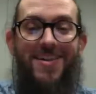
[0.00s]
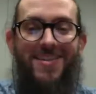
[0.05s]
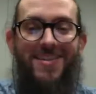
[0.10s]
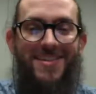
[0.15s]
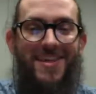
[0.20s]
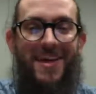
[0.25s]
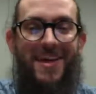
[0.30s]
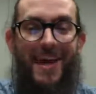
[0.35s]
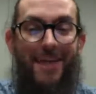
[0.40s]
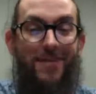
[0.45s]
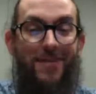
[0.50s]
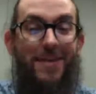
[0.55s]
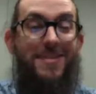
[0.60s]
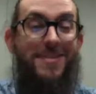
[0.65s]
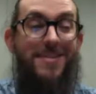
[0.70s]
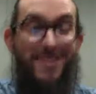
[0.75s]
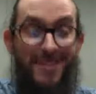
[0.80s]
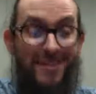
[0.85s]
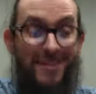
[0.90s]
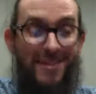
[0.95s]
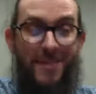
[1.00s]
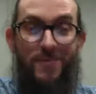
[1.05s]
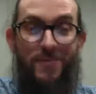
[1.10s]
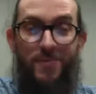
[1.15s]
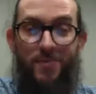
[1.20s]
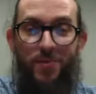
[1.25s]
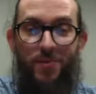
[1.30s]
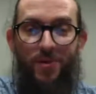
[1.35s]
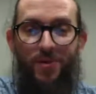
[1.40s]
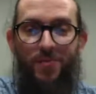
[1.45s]
like I've got 6 times
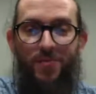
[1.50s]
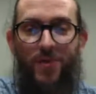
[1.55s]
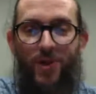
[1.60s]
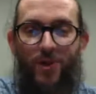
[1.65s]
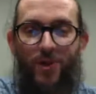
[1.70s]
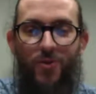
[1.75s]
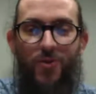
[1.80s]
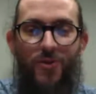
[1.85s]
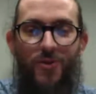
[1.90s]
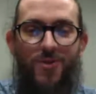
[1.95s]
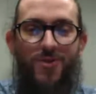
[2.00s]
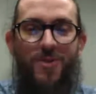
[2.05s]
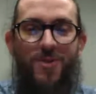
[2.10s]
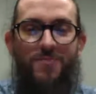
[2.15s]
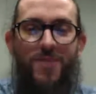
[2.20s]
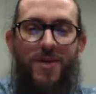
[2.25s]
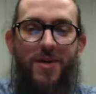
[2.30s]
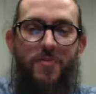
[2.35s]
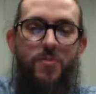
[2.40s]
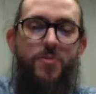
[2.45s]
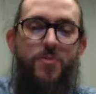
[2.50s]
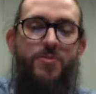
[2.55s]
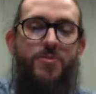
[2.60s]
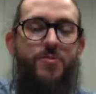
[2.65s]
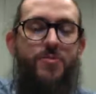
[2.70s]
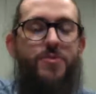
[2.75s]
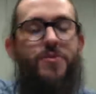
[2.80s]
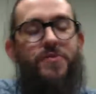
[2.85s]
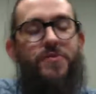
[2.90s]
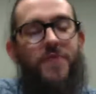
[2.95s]
more followers on my personal
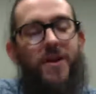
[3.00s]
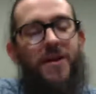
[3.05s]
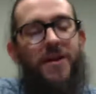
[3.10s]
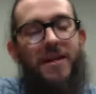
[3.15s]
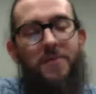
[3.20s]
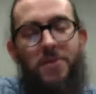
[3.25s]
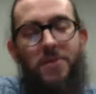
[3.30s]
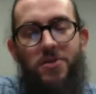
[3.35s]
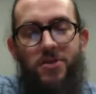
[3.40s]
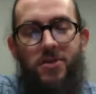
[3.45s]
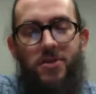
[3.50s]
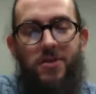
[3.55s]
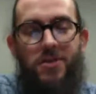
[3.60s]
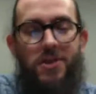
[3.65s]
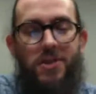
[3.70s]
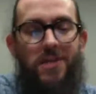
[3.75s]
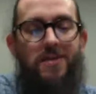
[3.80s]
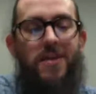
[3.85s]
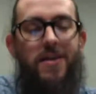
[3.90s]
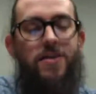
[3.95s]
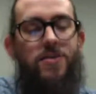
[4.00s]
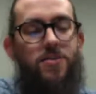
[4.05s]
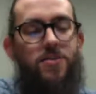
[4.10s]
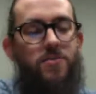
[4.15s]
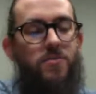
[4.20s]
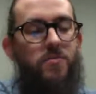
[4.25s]
profile. Let me just share that too.